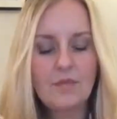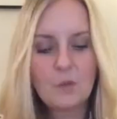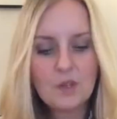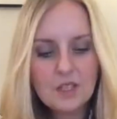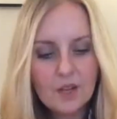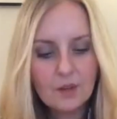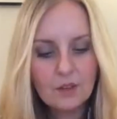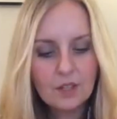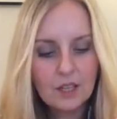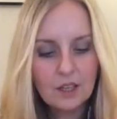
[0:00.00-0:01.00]
What is going
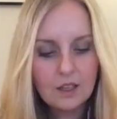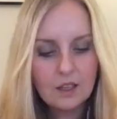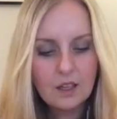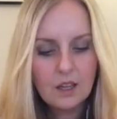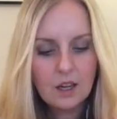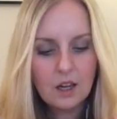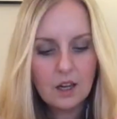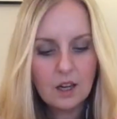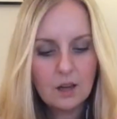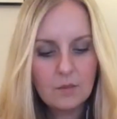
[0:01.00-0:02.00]
on here?
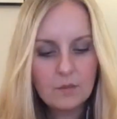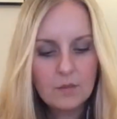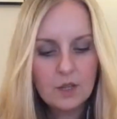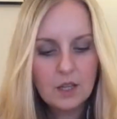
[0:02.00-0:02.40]
Um,